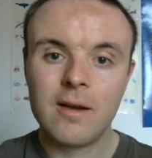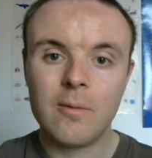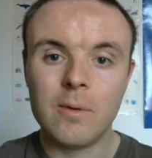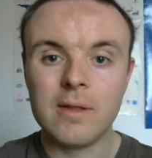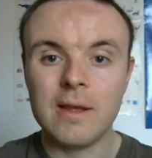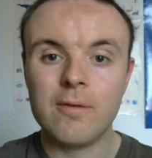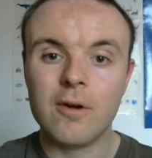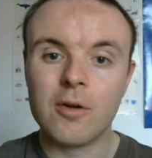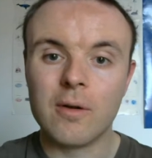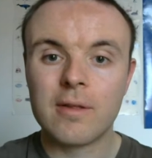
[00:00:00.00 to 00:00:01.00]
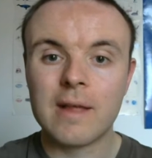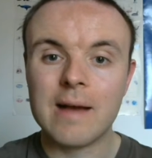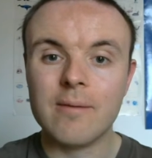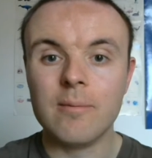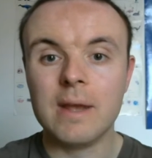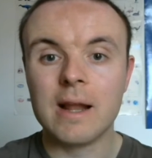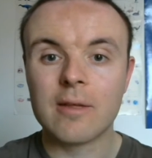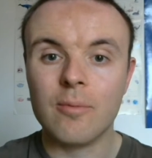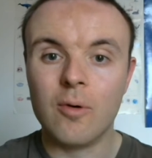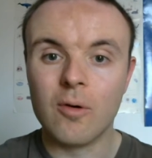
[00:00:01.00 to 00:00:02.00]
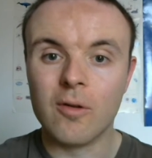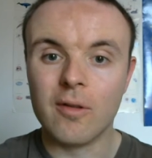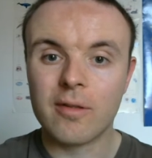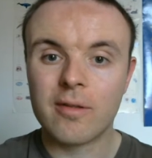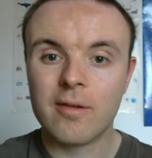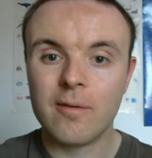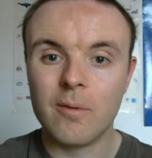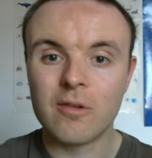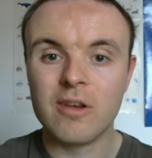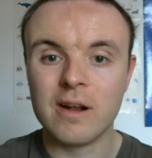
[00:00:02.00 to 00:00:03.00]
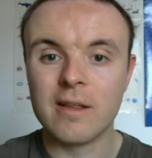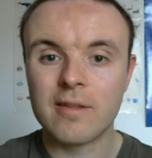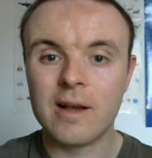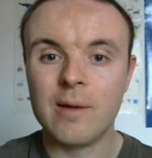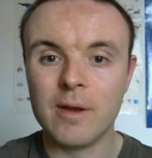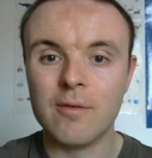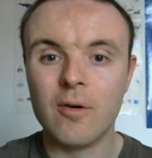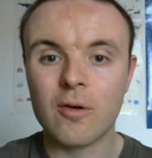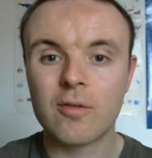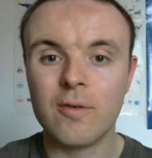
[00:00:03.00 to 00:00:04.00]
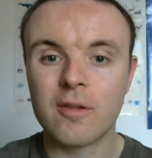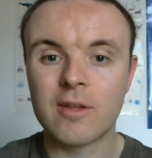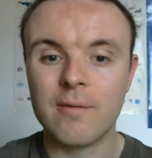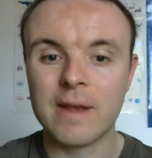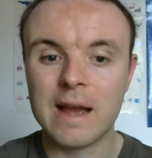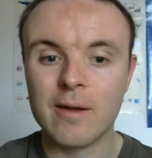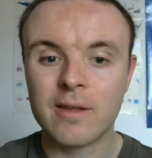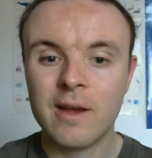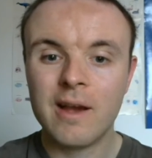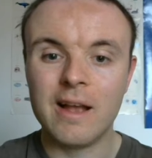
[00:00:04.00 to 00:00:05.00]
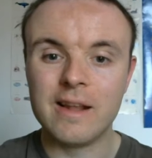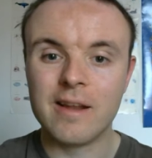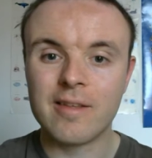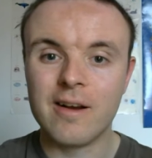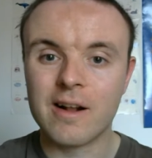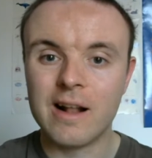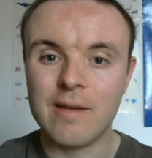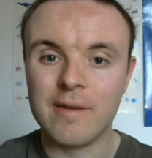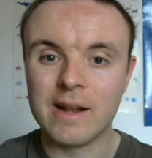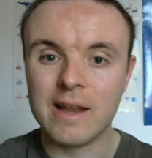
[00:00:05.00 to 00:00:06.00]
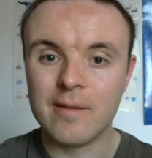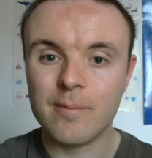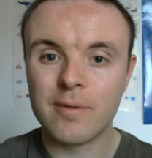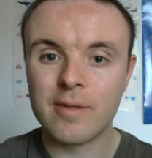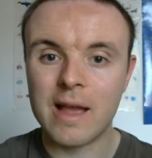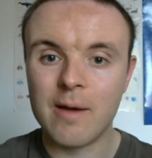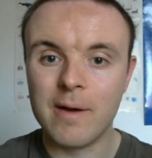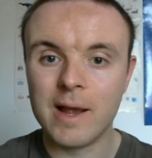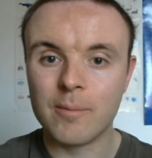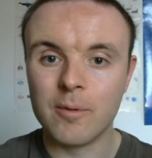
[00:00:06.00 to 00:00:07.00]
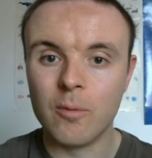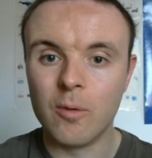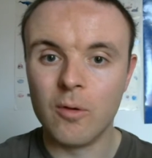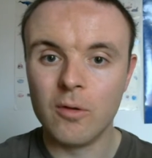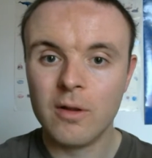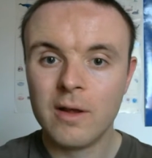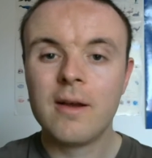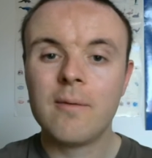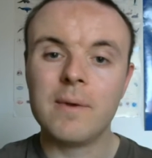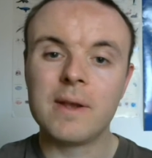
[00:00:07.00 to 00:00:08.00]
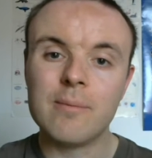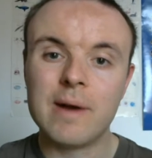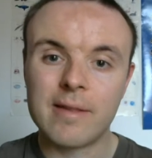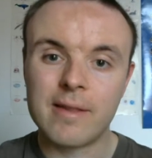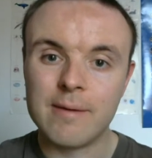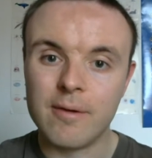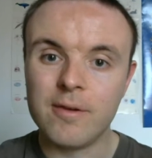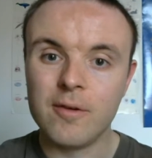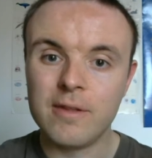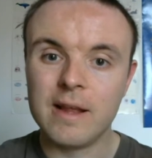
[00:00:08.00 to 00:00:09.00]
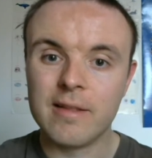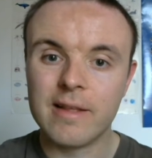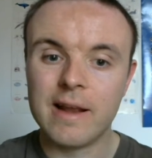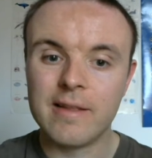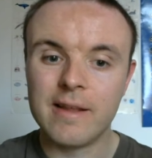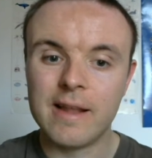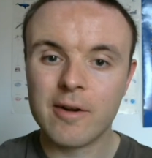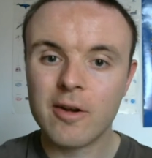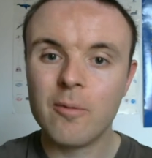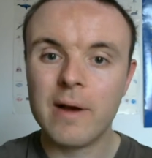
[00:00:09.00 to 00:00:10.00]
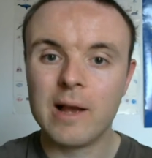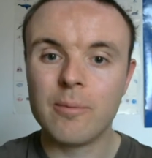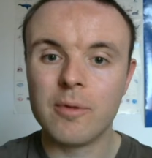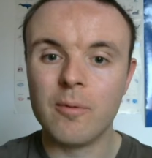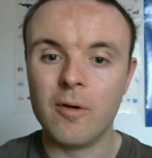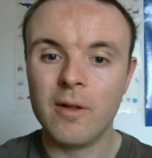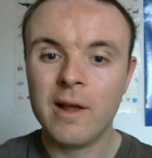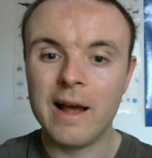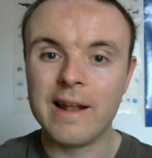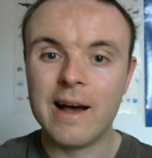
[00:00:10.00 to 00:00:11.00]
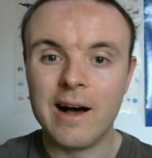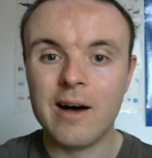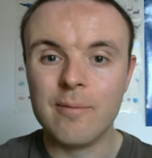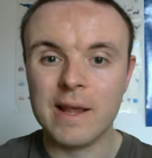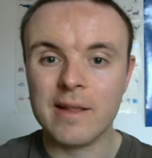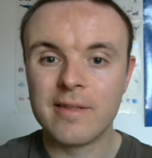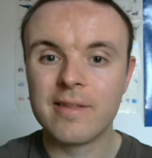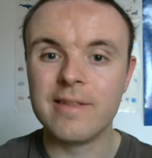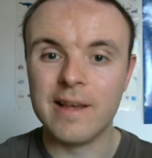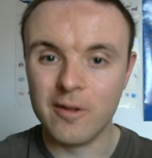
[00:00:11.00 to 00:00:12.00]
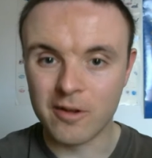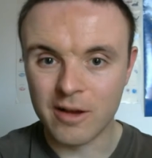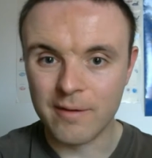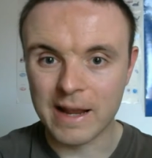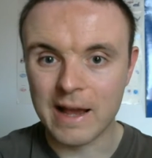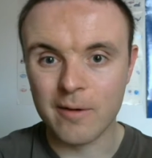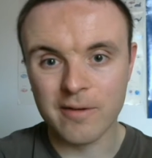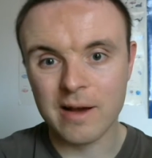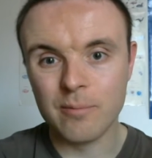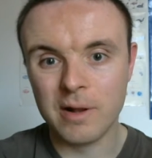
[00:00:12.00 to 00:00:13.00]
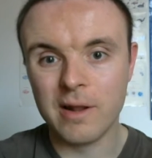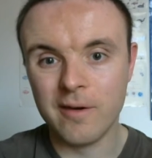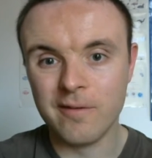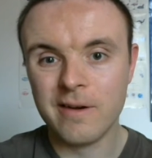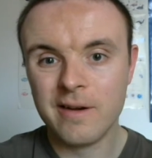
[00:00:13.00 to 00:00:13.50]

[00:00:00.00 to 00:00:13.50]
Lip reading: We see Frodo and Sam at Minas Morgul watching this army of orcs first coming out, and then they start climbing the stairway up the wall. We cut back to them a few scenes later. They're a good way up the wall, and that army is still coming out down below.